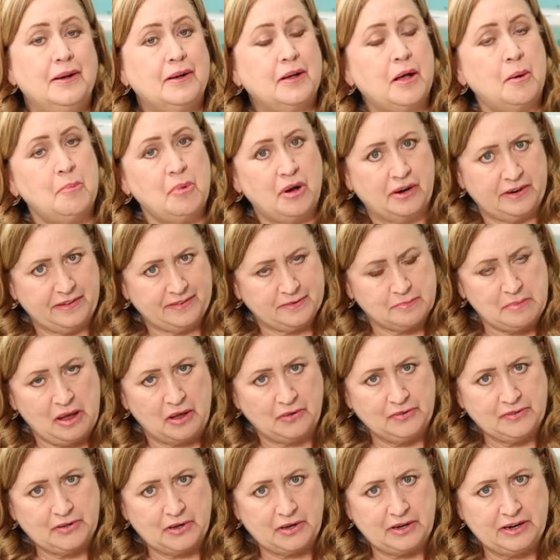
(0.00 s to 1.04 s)
Come on, it
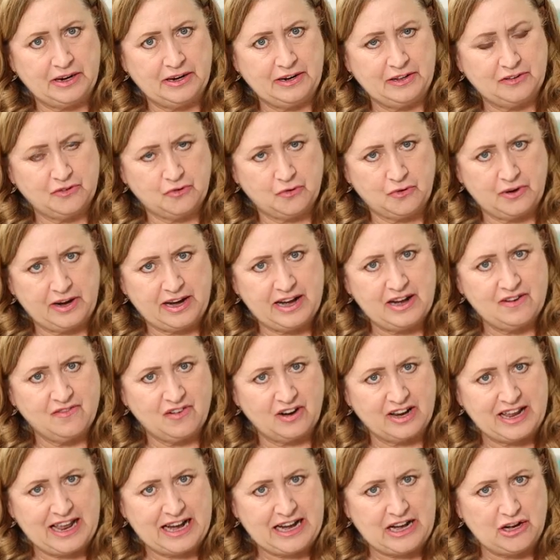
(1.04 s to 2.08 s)
smells good, and it's great
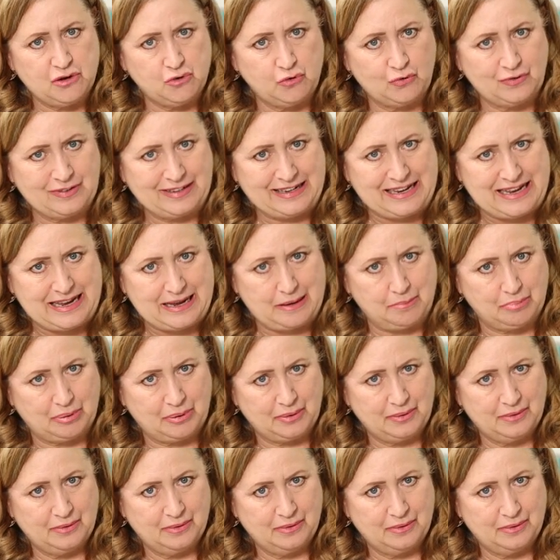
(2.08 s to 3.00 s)
for getting to sleep.